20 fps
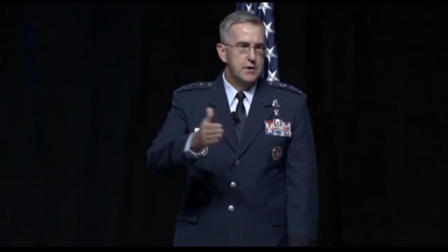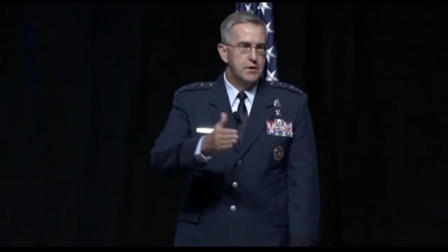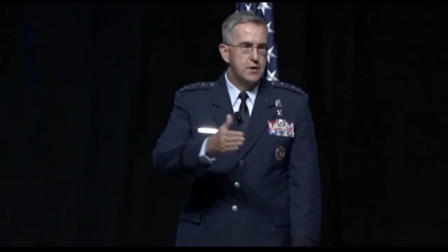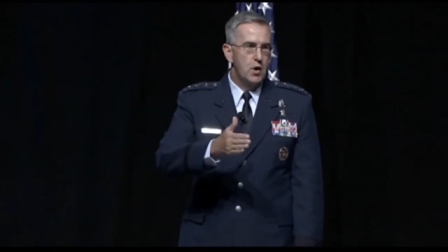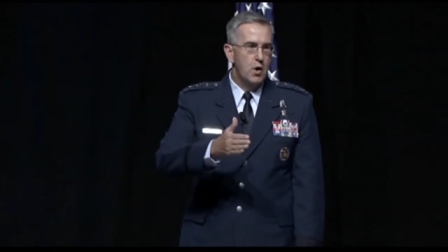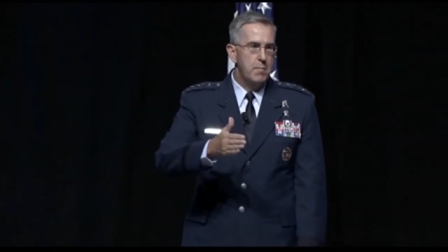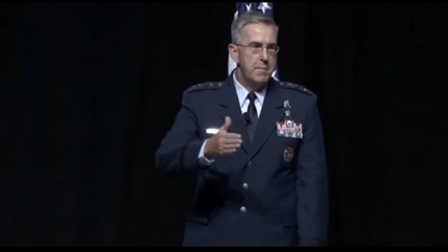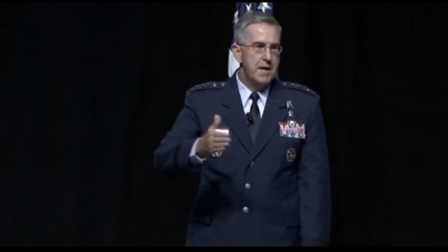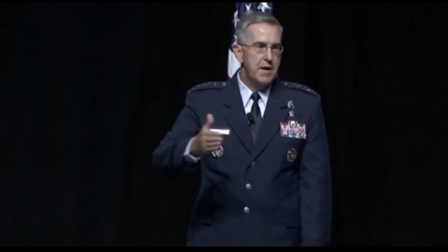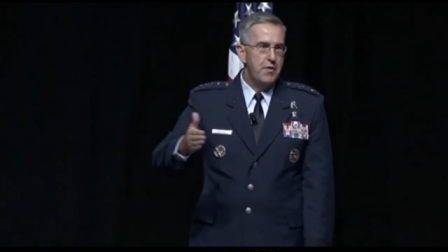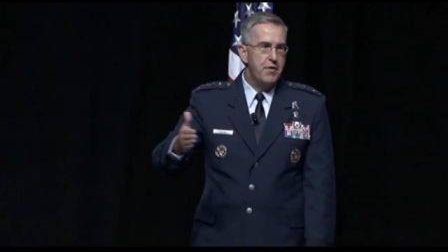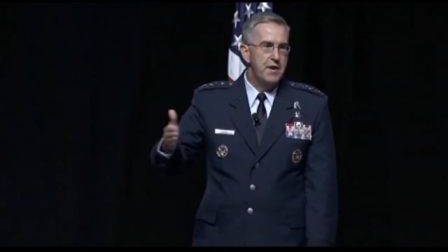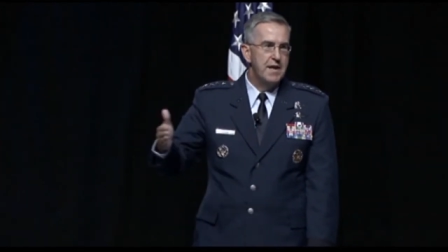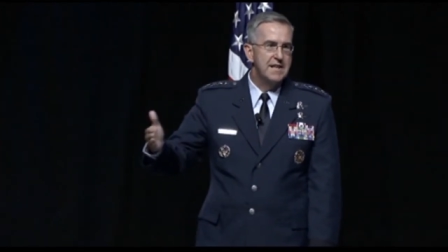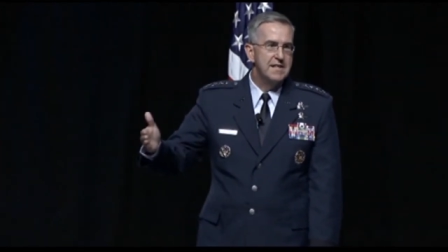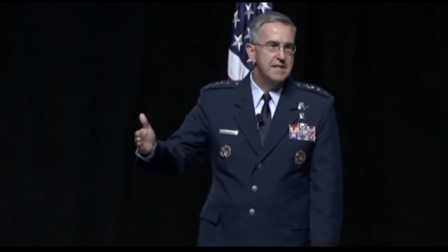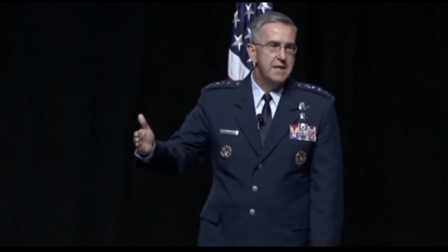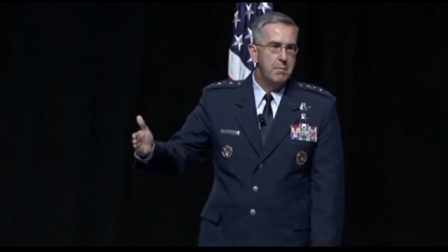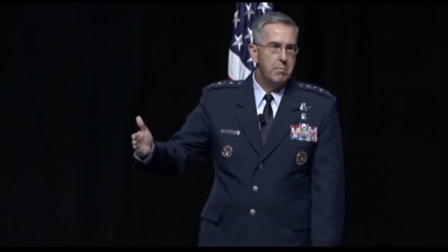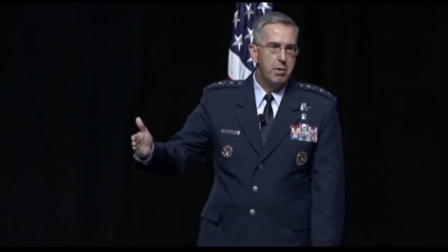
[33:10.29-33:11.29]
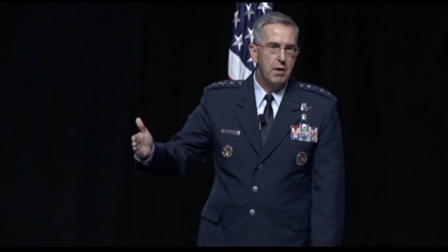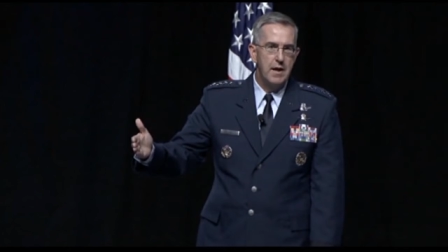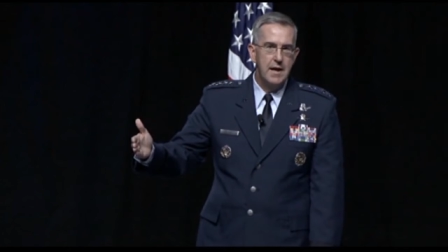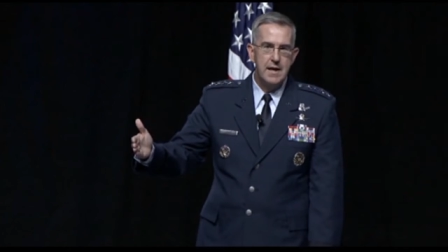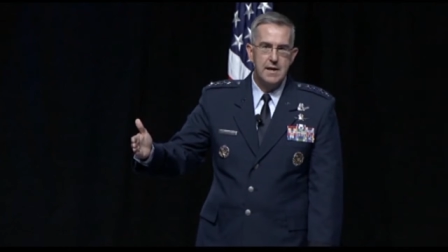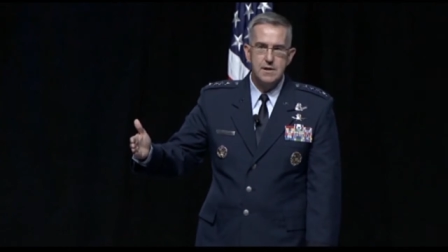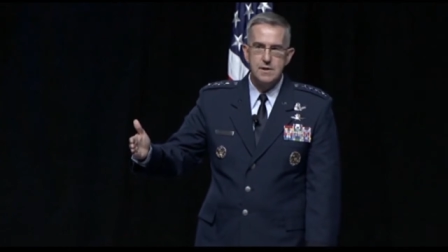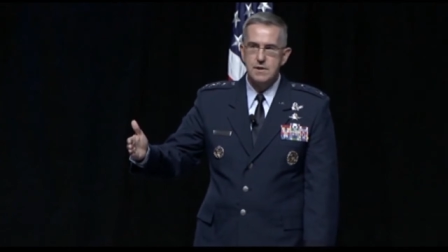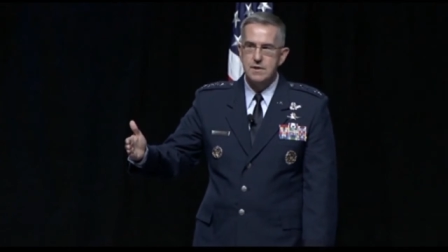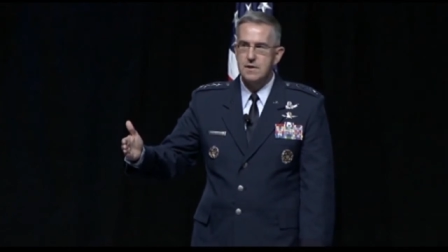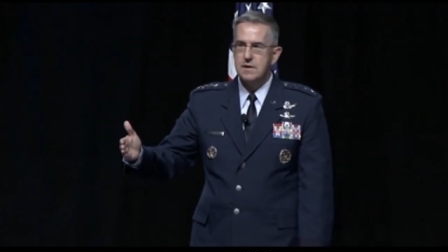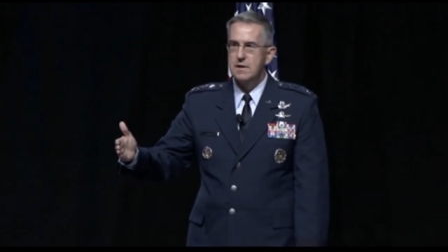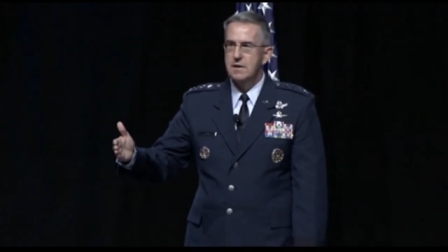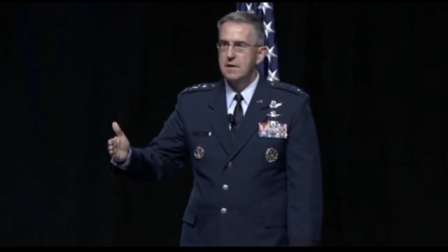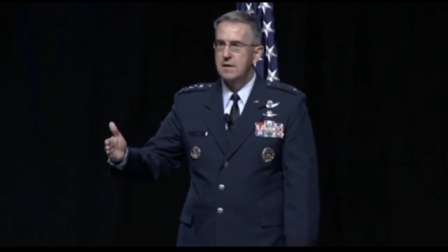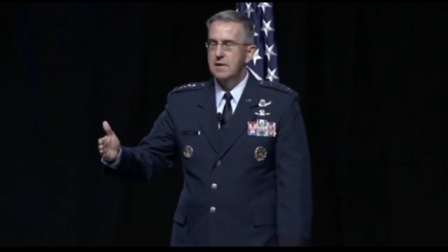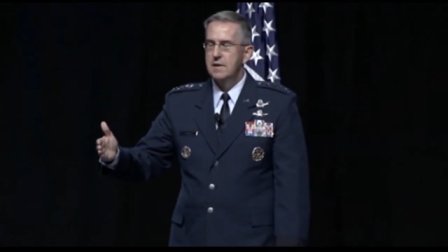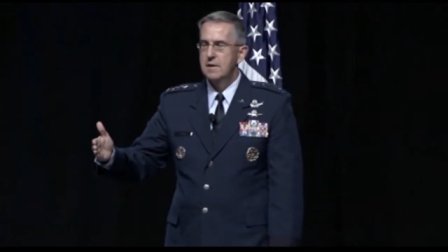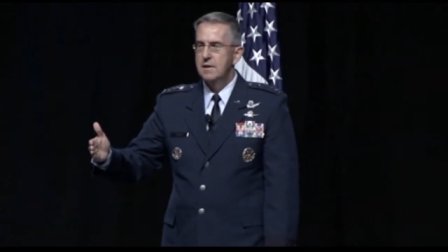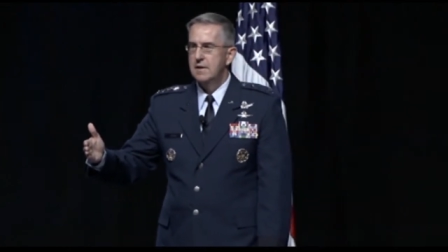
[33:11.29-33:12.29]
We put so many things in
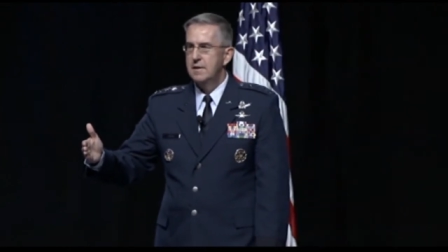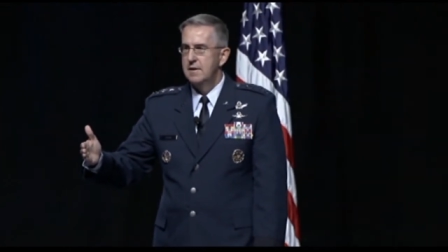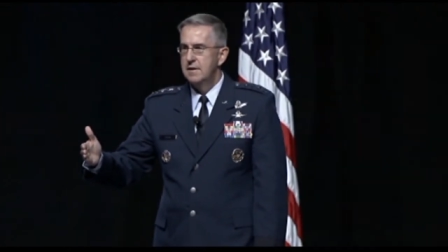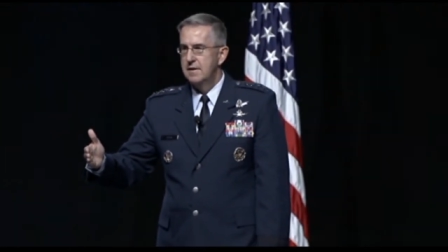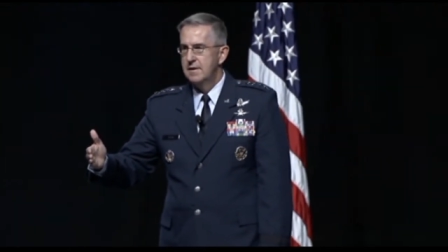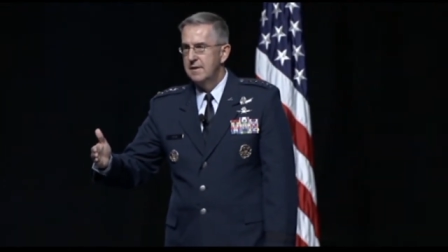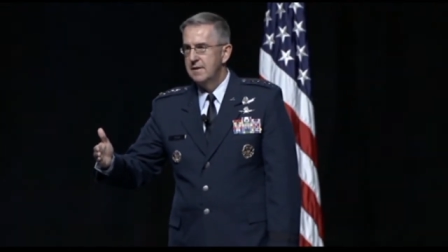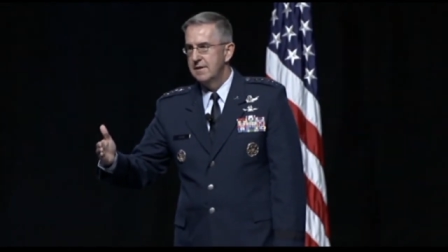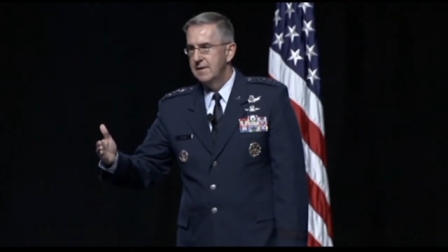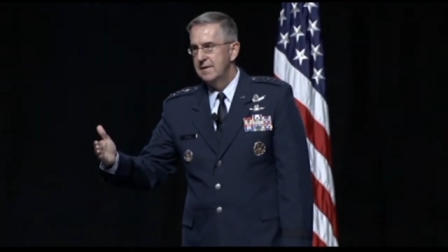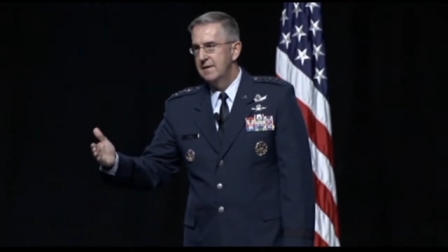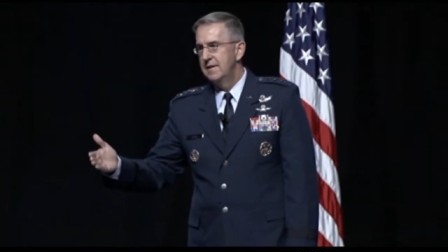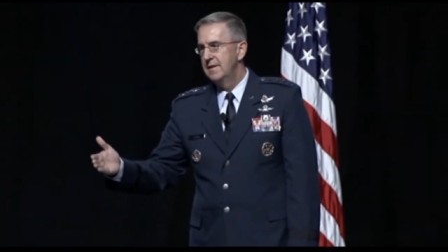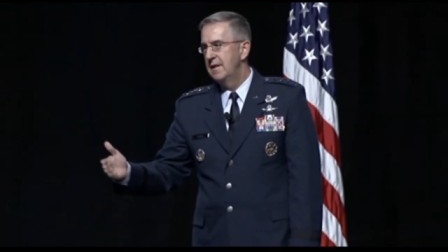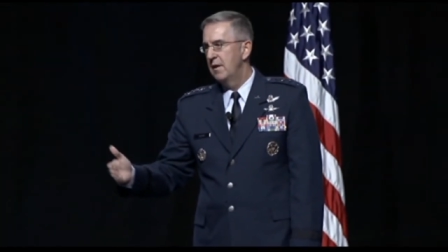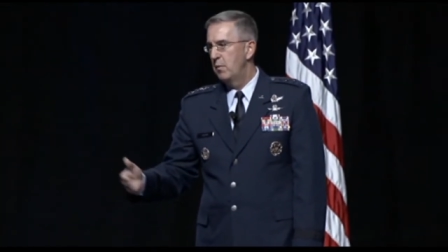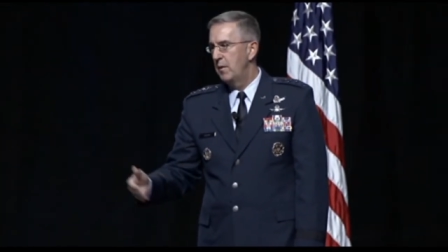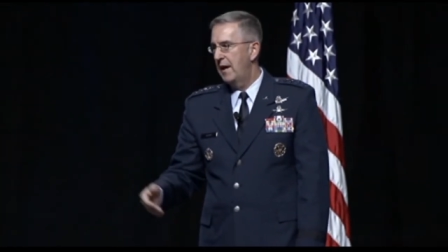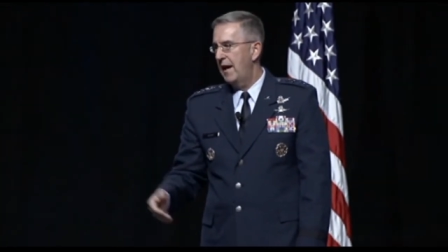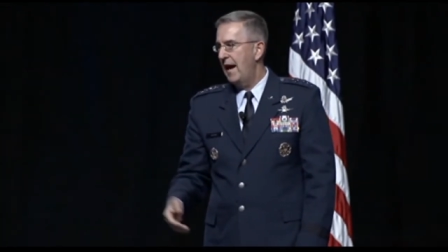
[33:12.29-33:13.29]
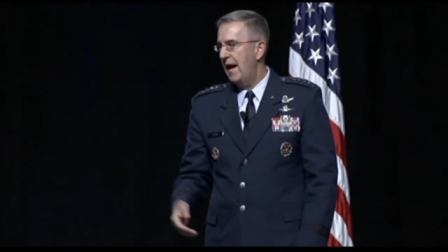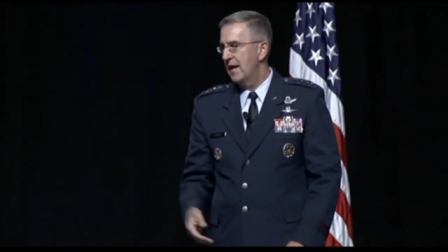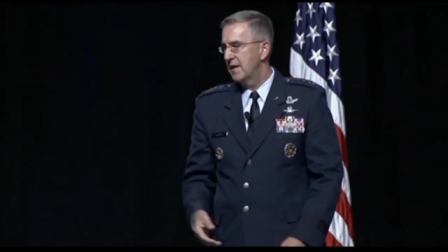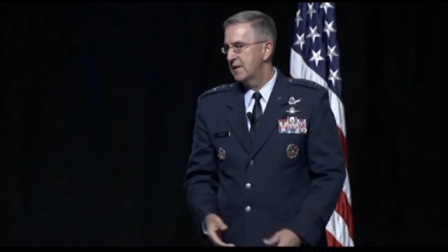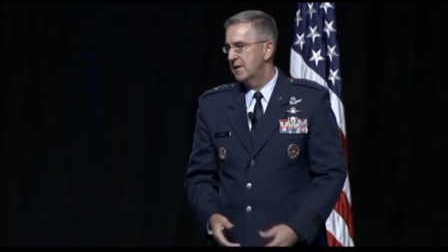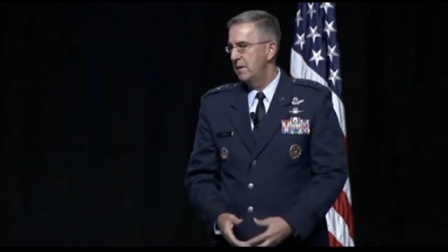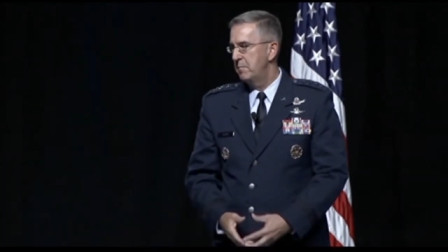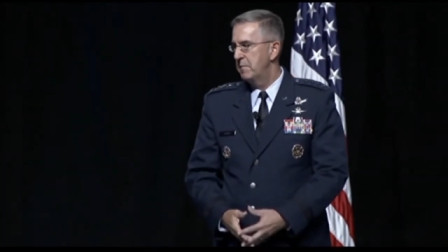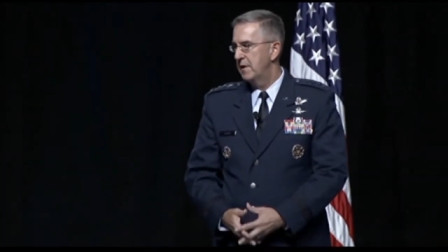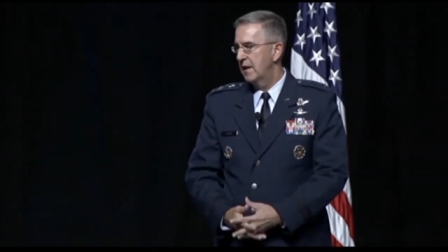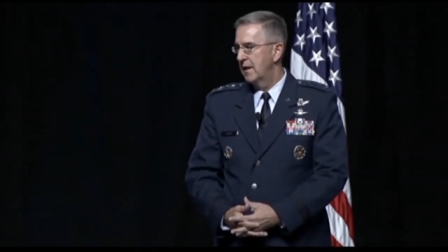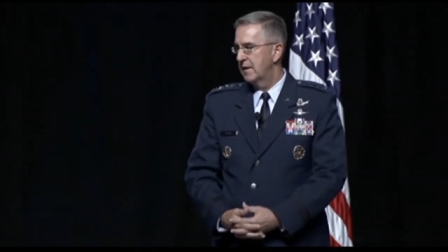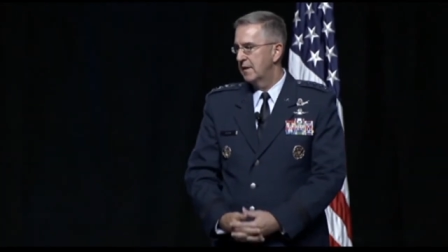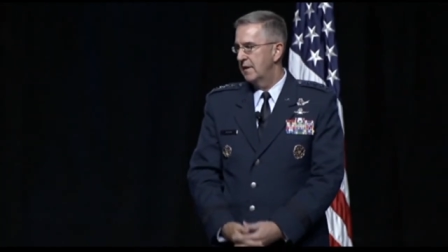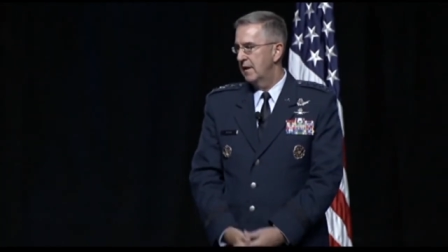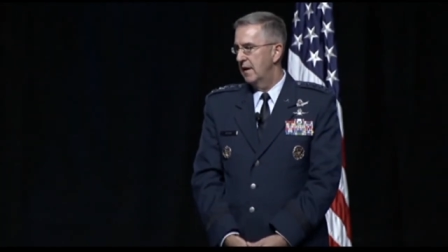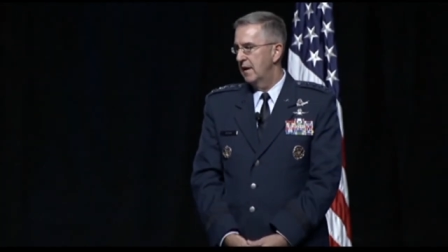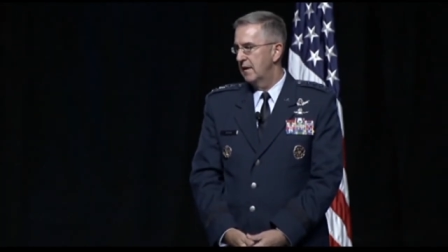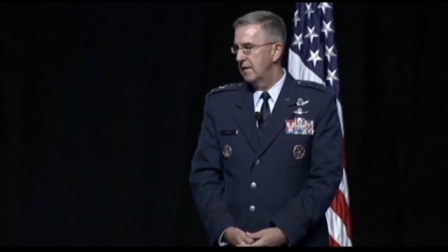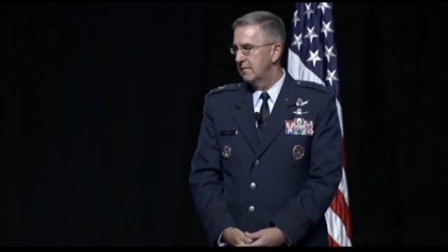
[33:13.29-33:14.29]
place that we can't seem
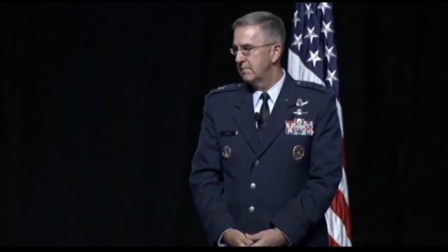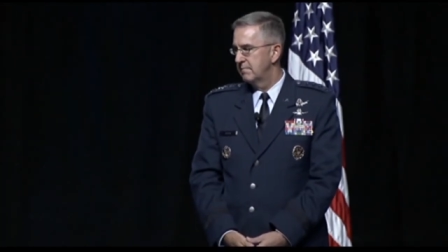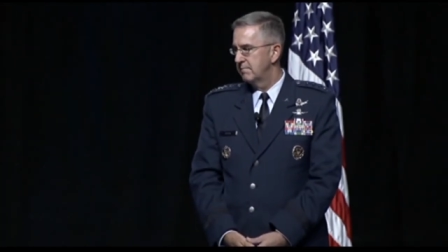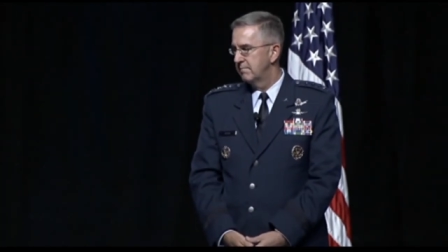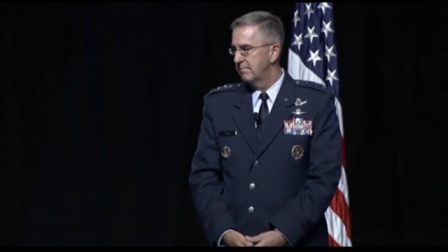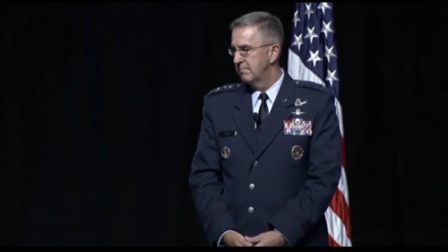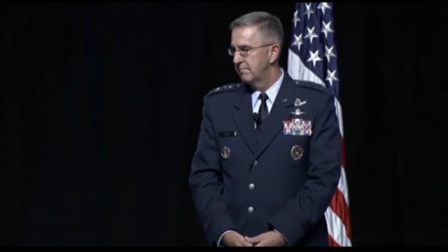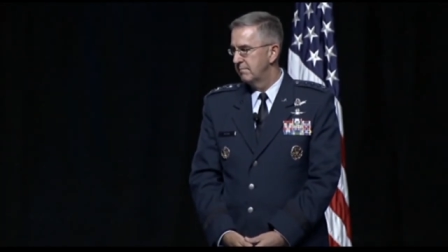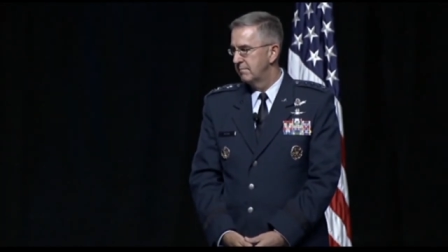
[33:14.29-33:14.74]
to get there.